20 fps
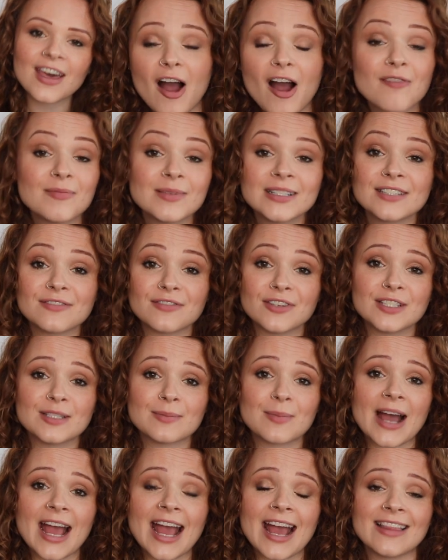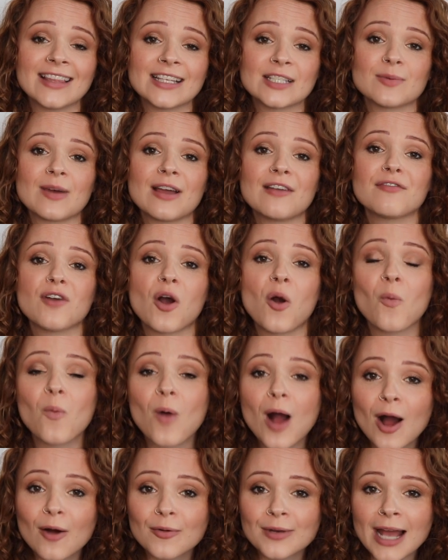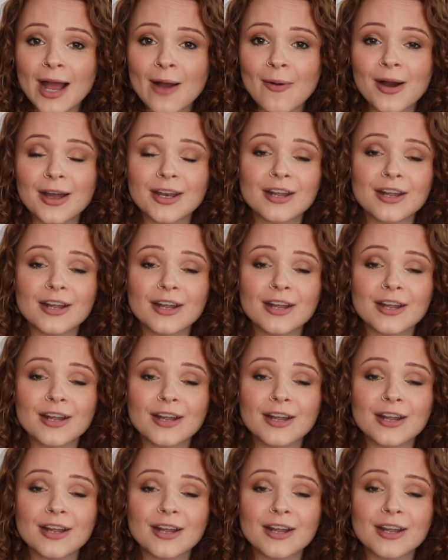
I've been diffusing my hair this way for a while now,